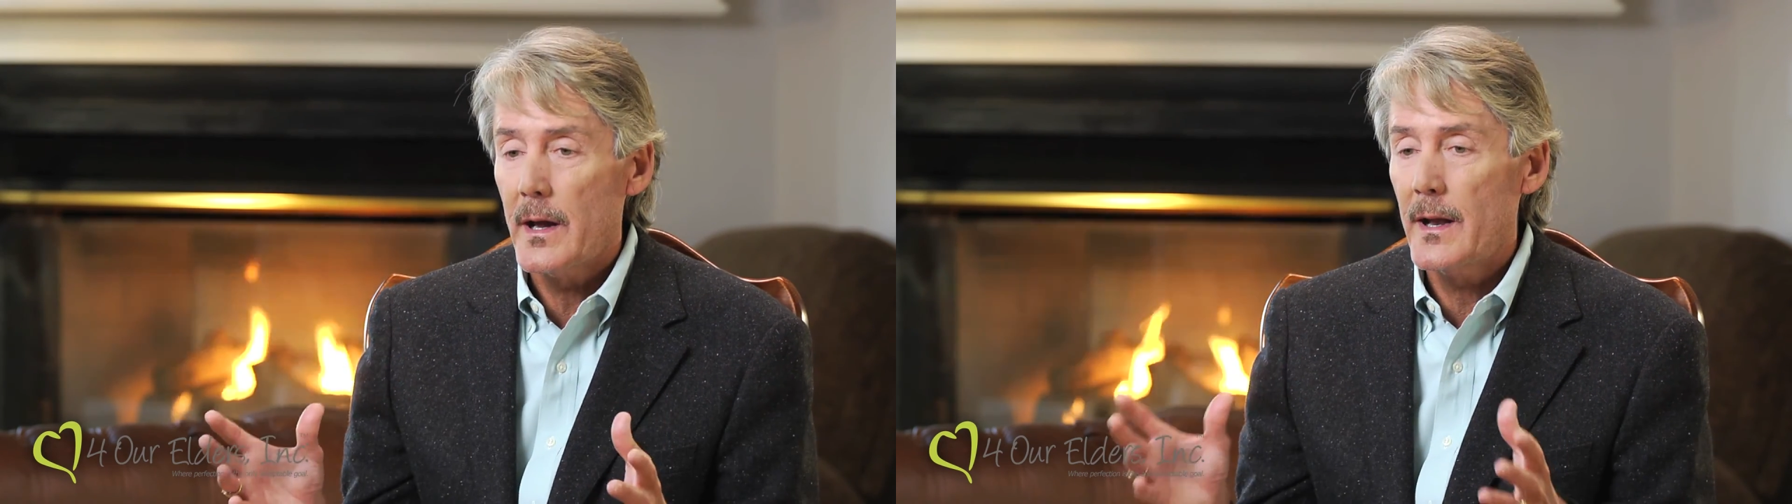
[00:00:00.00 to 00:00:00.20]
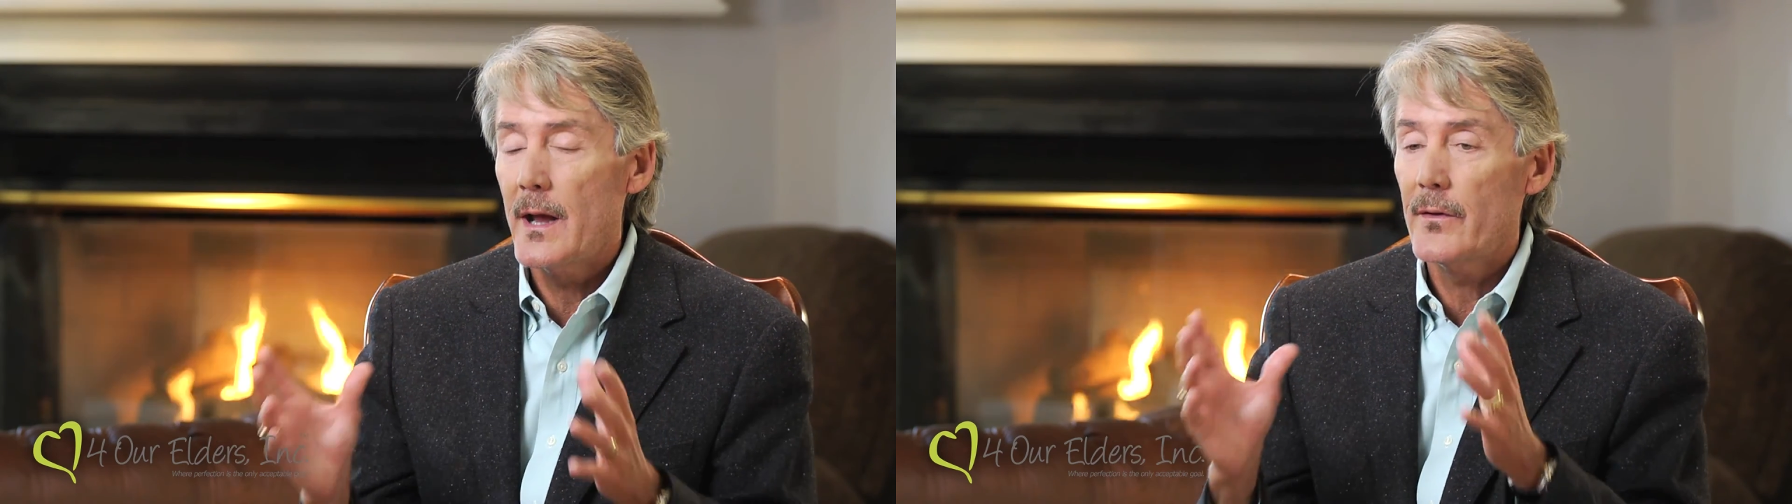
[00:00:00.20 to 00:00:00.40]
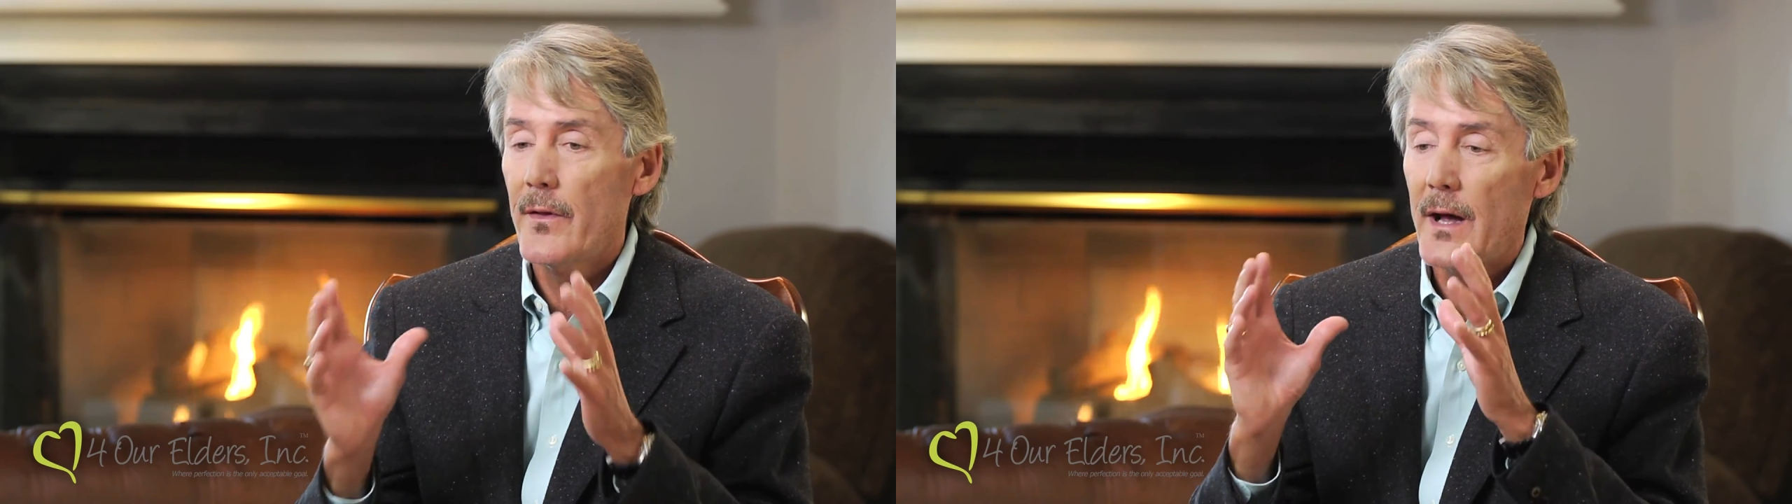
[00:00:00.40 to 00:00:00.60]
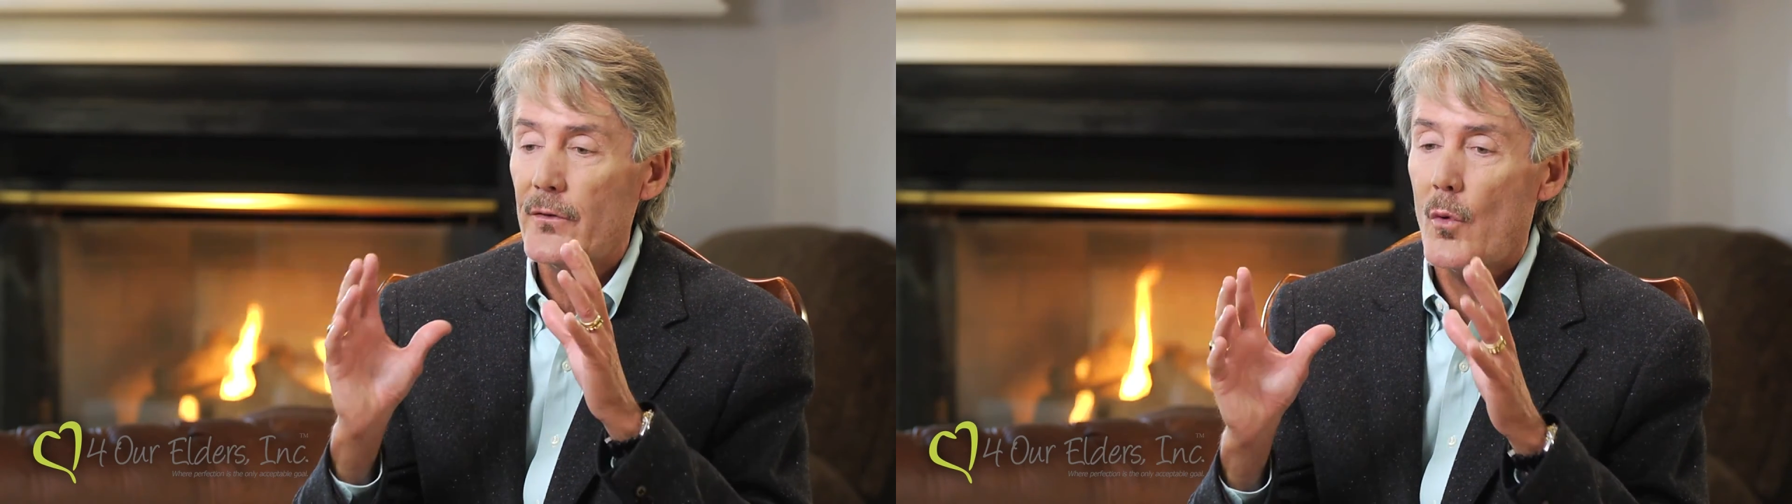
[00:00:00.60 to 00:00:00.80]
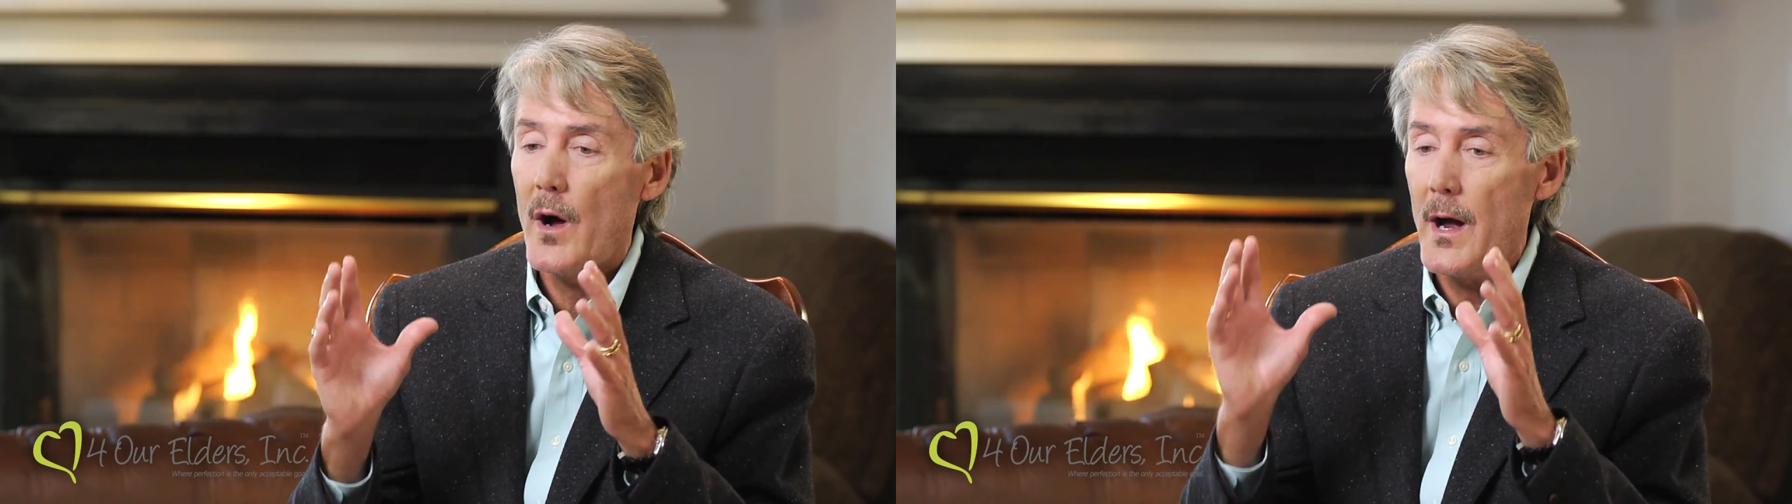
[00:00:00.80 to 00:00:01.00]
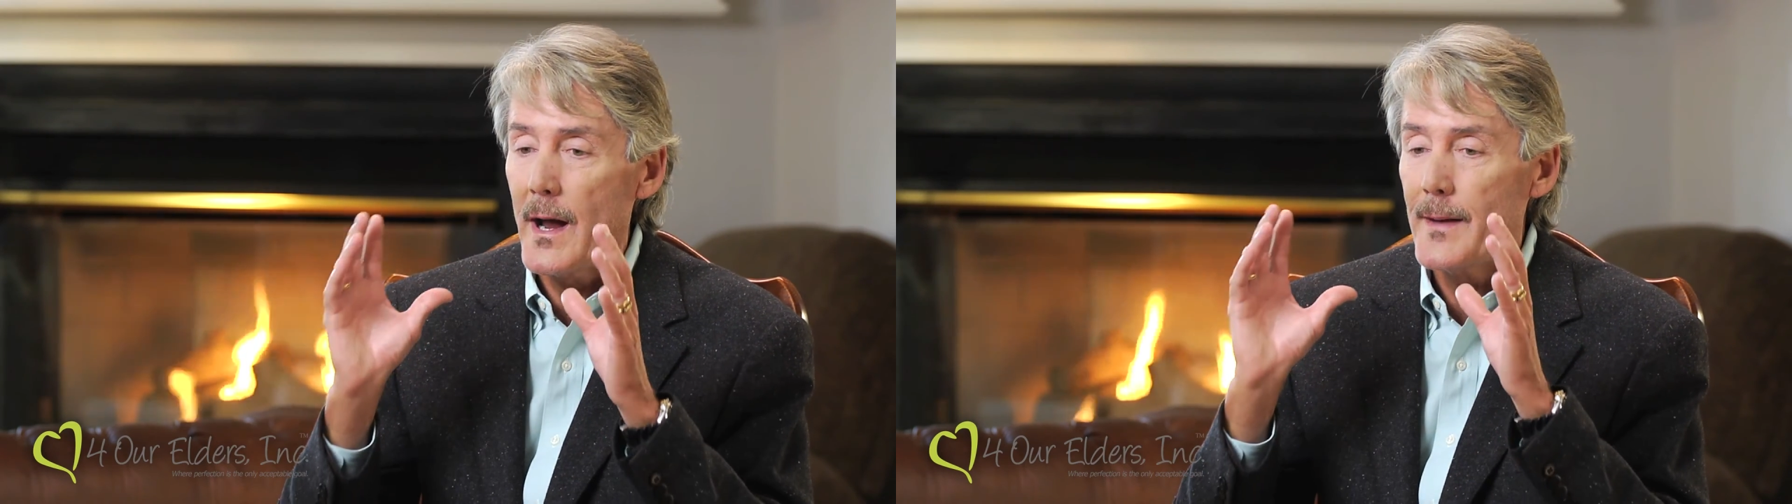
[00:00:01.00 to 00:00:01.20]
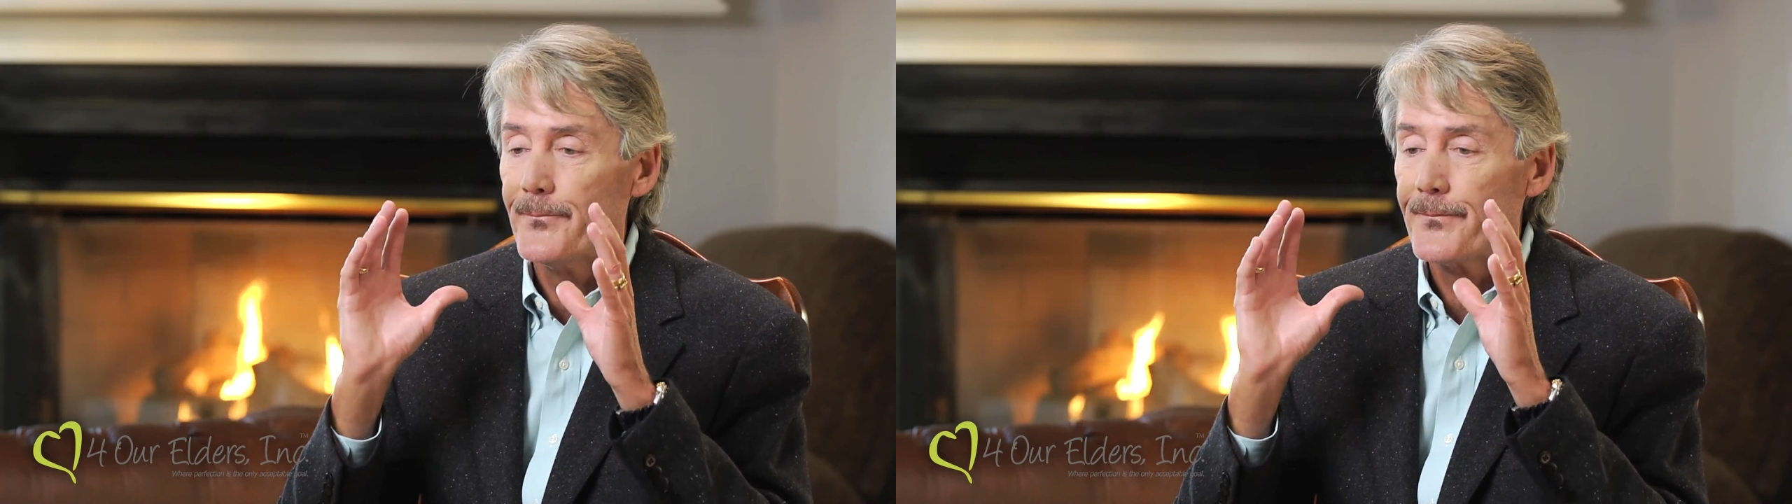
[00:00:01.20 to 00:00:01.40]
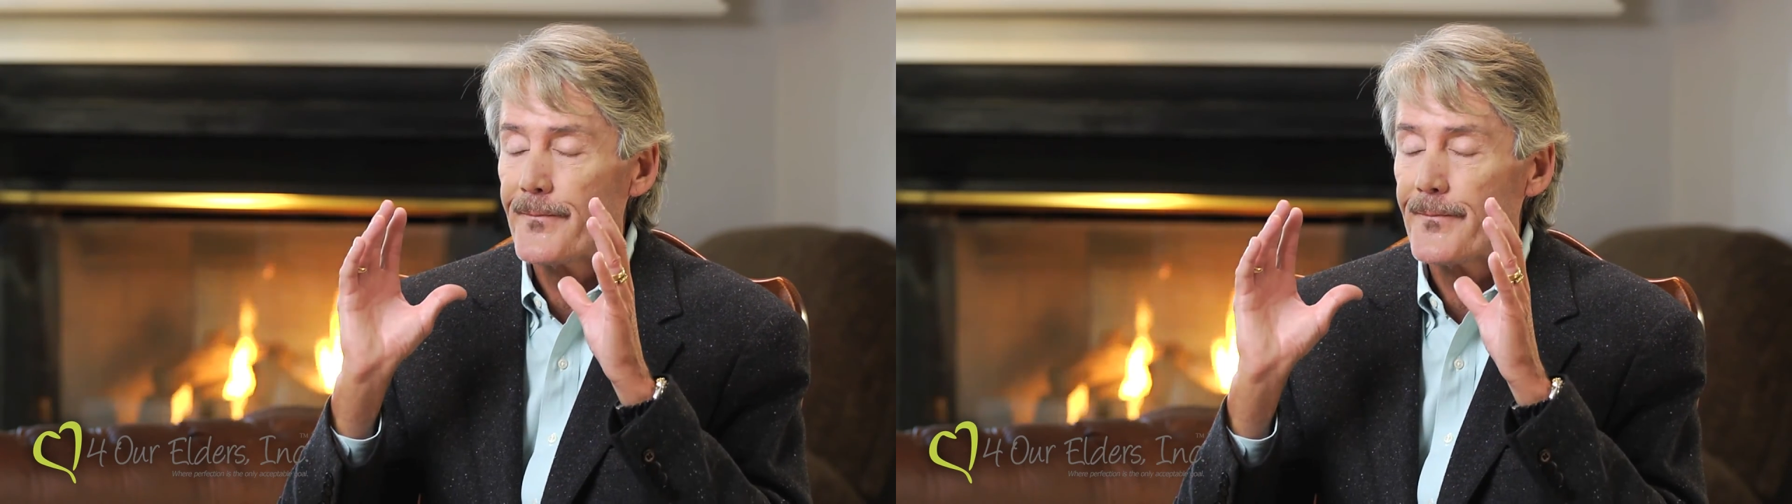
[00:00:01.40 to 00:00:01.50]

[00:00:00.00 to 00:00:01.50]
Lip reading: And that's why